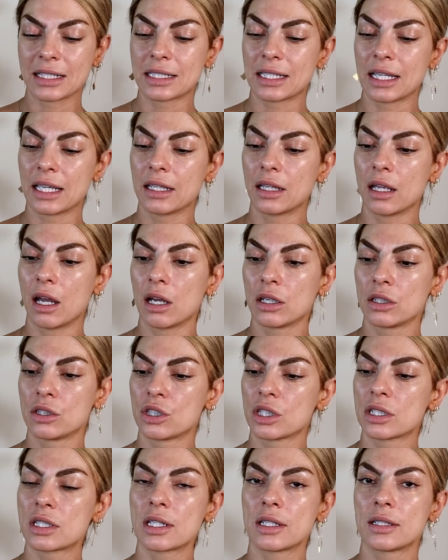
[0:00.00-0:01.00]
acid. I
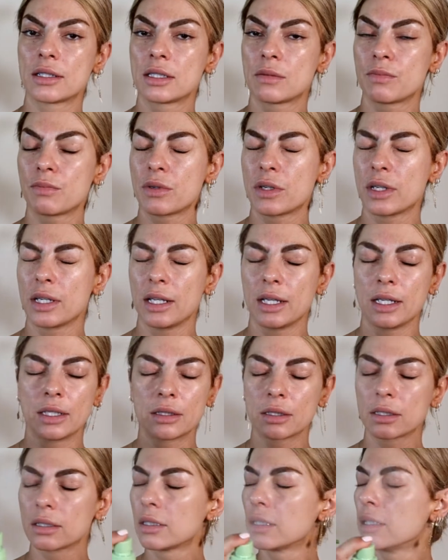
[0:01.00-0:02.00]
just
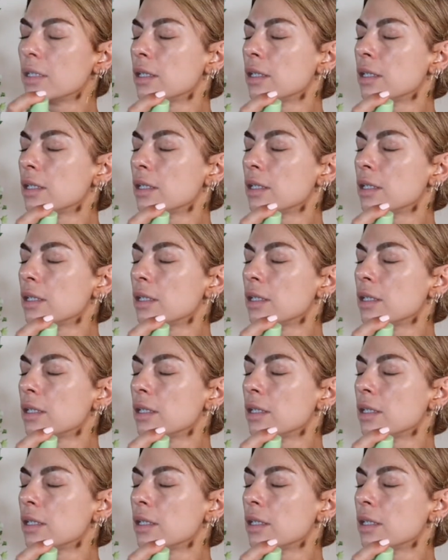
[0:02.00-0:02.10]
sprayed